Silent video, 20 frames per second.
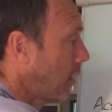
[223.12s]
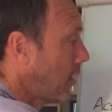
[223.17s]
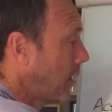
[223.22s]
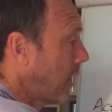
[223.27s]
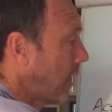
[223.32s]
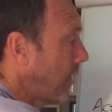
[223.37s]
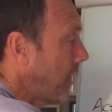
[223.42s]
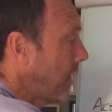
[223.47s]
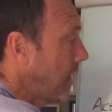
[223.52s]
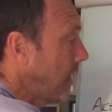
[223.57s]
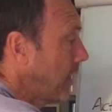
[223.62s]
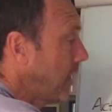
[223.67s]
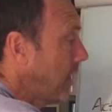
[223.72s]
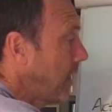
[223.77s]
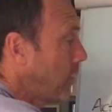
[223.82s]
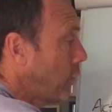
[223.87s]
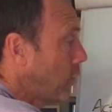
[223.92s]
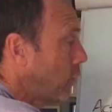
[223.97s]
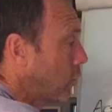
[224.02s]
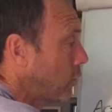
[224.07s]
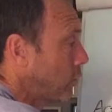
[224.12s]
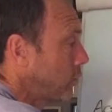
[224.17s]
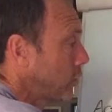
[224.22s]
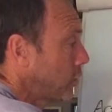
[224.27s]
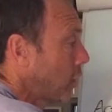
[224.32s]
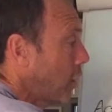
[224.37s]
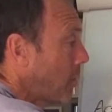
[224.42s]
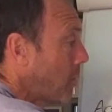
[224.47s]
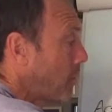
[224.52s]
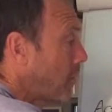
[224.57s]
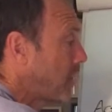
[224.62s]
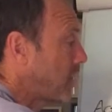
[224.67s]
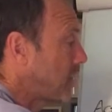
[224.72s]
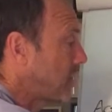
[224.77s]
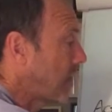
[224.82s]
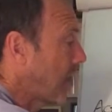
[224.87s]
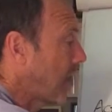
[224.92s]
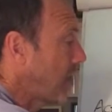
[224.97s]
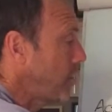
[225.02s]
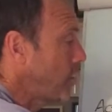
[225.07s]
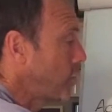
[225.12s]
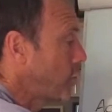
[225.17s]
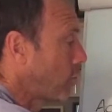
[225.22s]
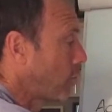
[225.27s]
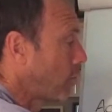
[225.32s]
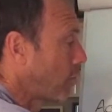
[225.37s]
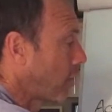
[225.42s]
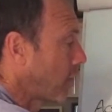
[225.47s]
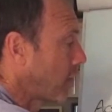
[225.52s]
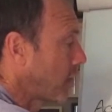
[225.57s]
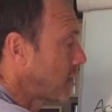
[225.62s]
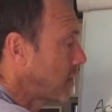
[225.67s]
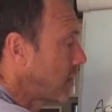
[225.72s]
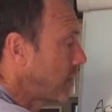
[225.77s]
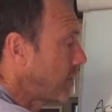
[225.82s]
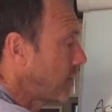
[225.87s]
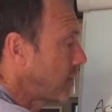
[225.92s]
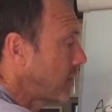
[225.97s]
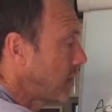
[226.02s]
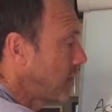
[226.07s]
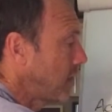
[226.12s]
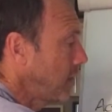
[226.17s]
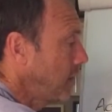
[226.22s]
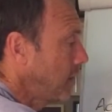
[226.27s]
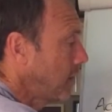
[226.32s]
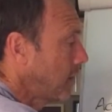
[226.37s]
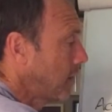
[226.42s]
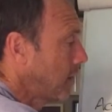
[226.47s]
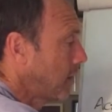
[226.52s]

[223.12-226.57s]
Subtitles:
Now that equals potential productivity.